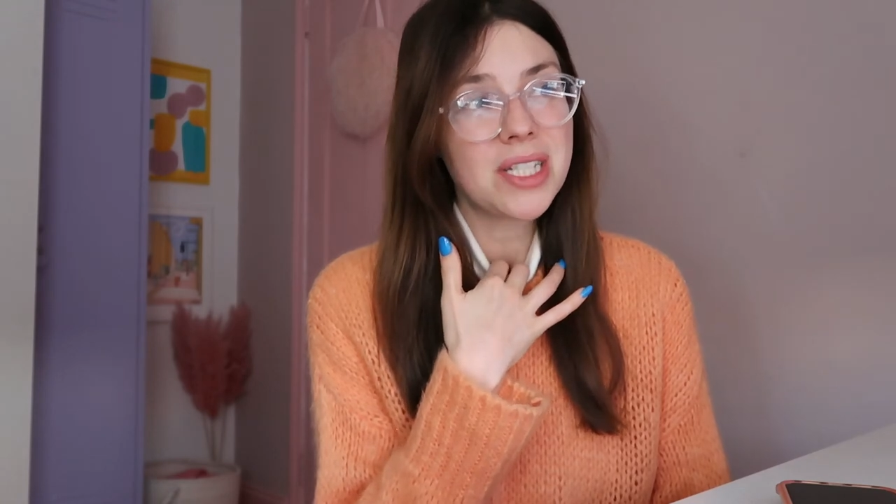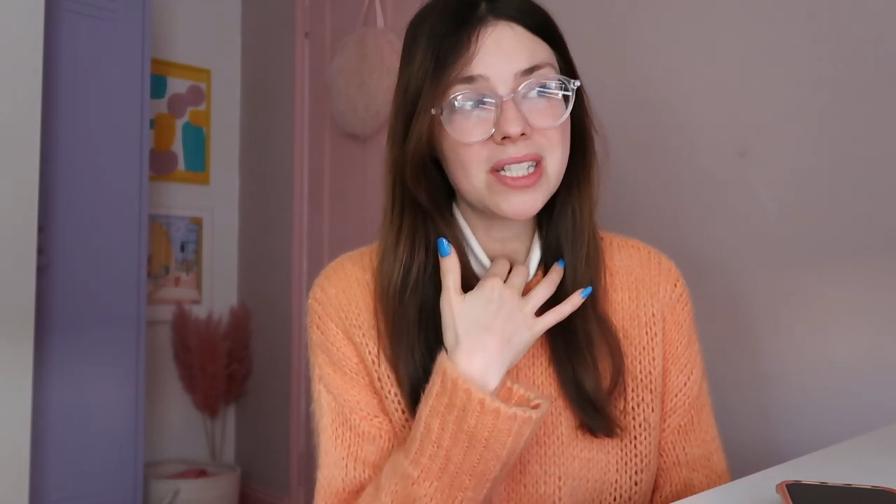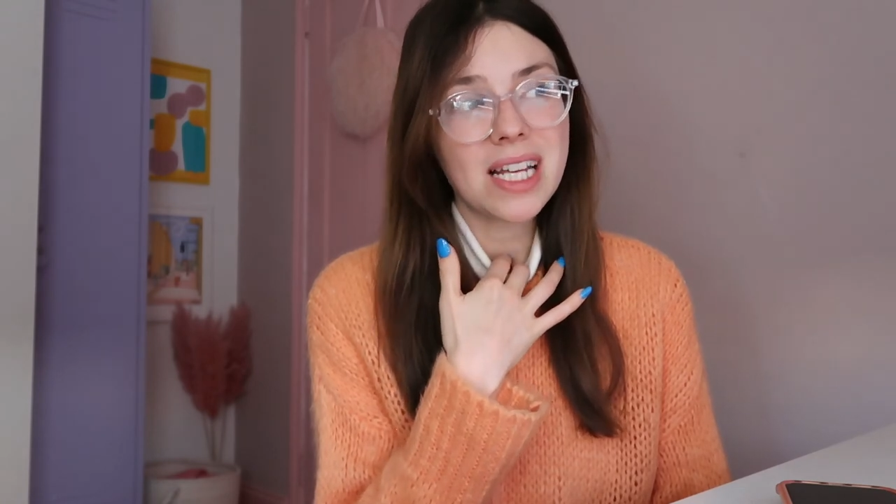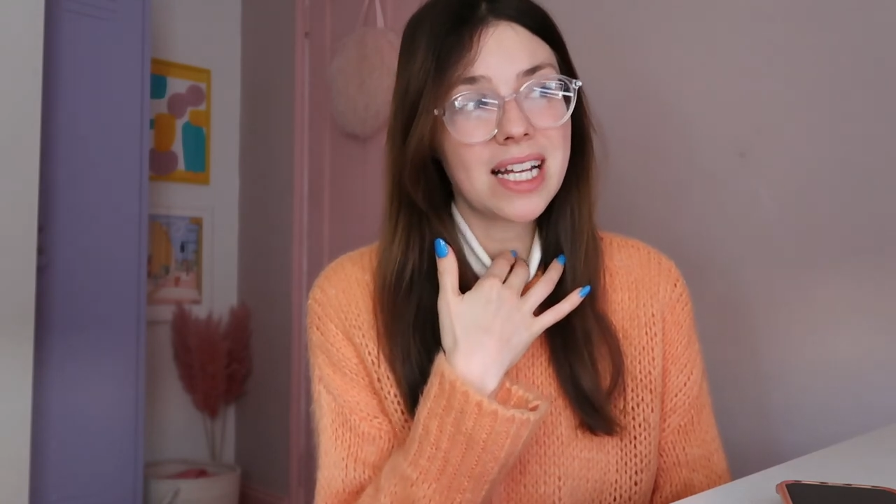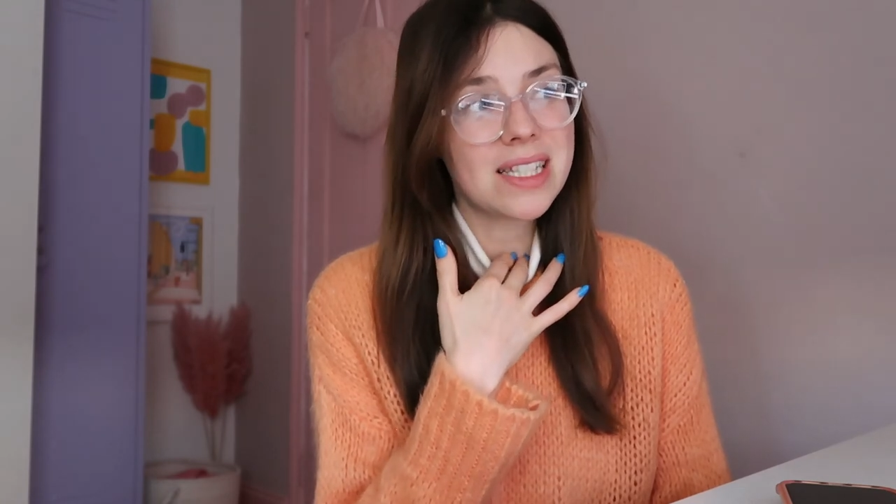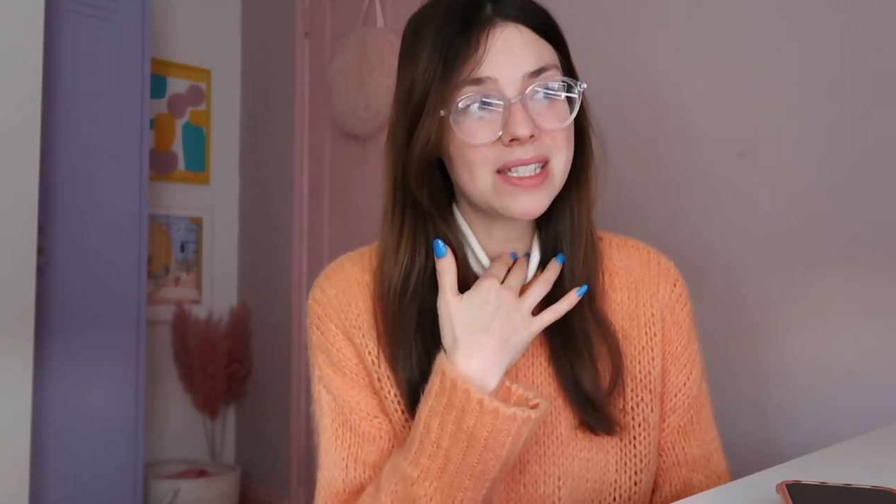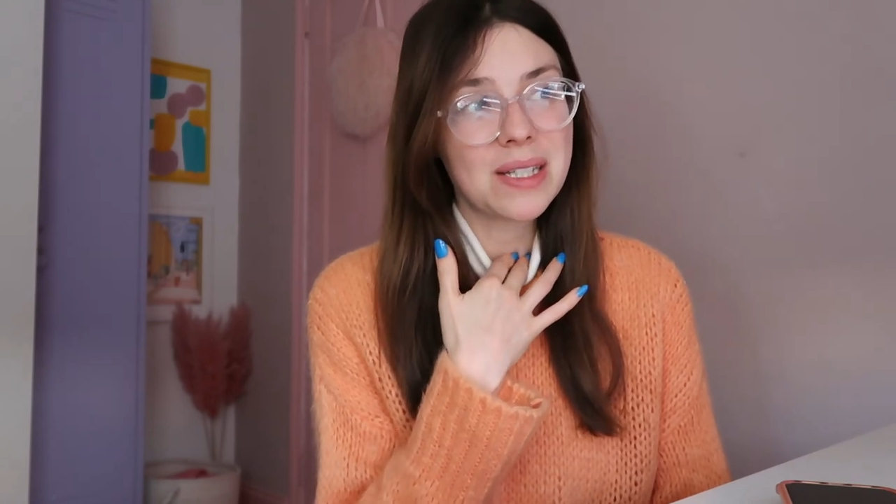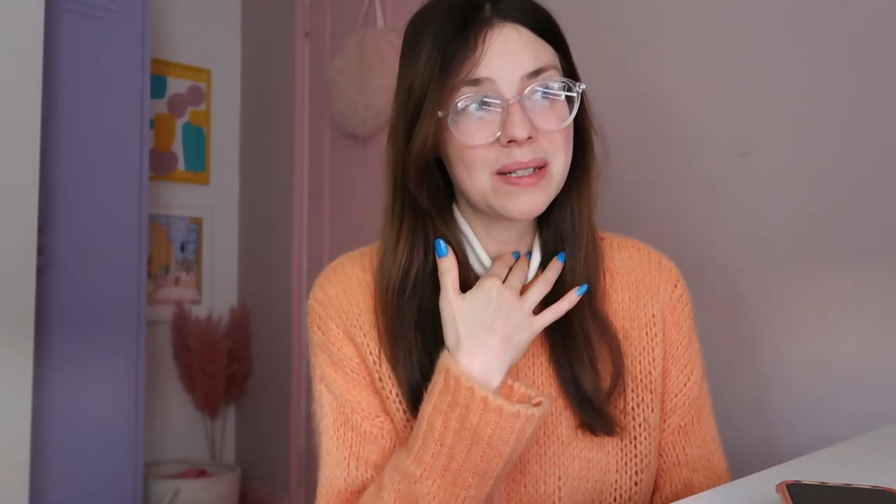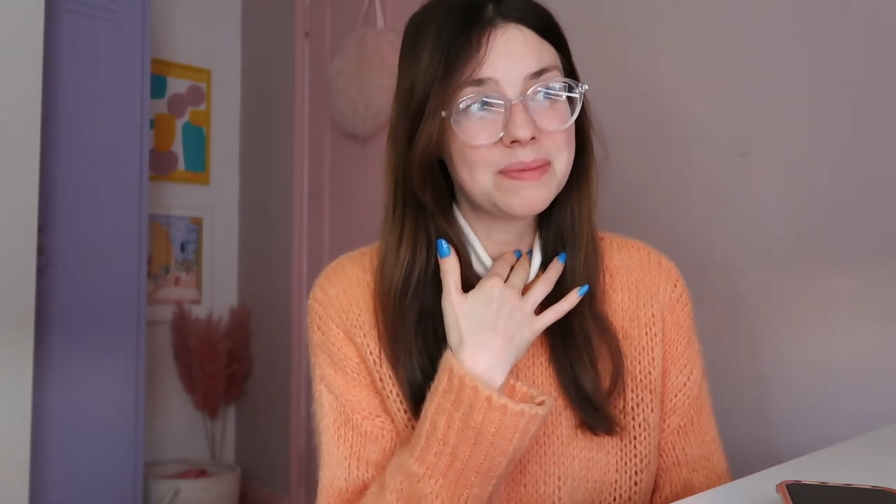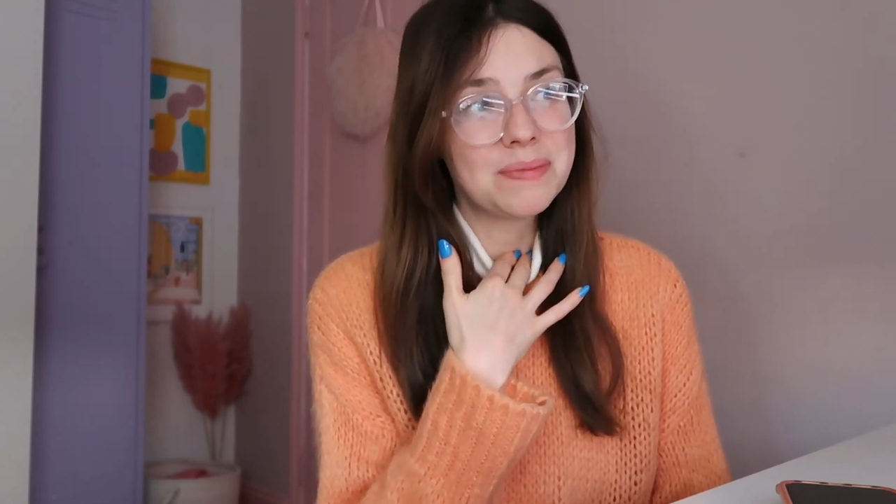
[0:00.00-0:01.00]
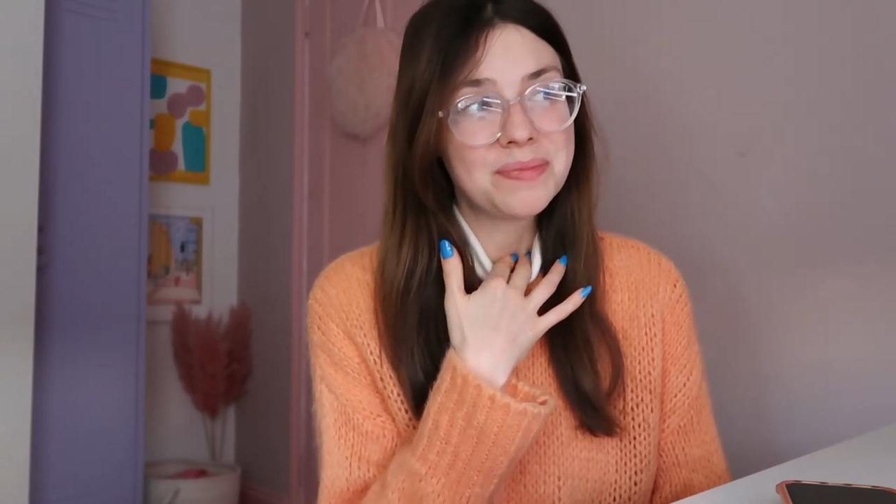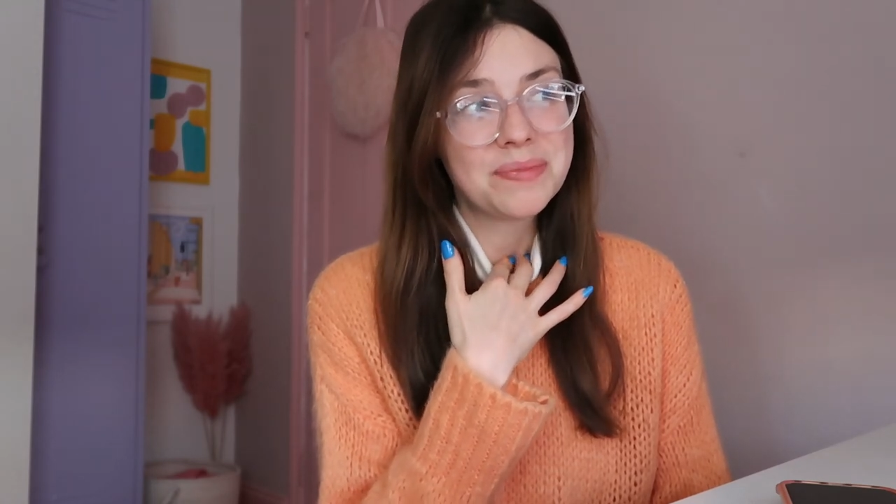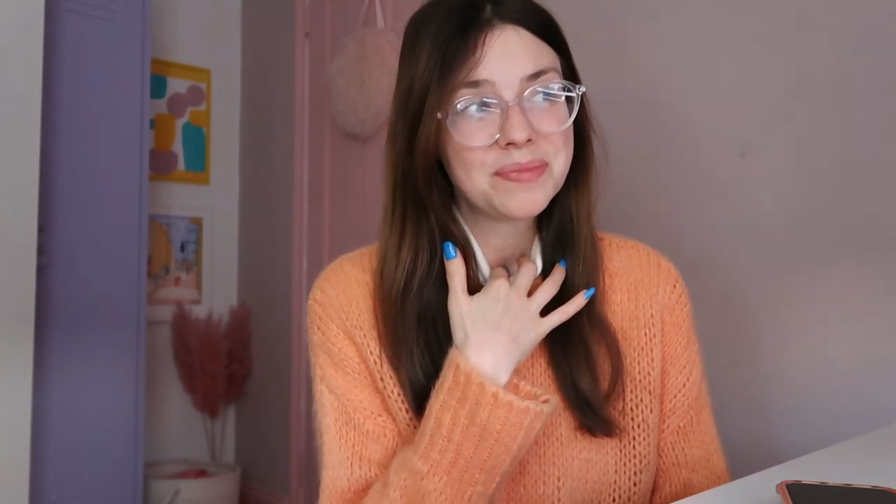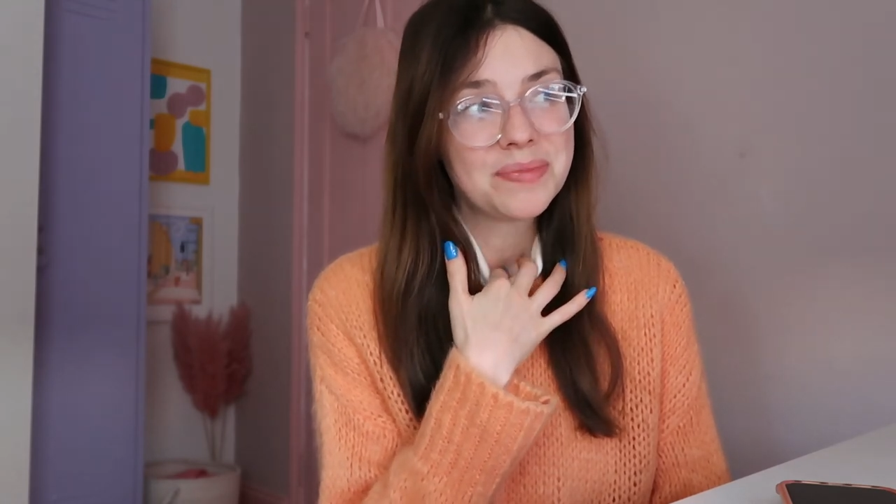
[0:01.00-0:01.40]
just had some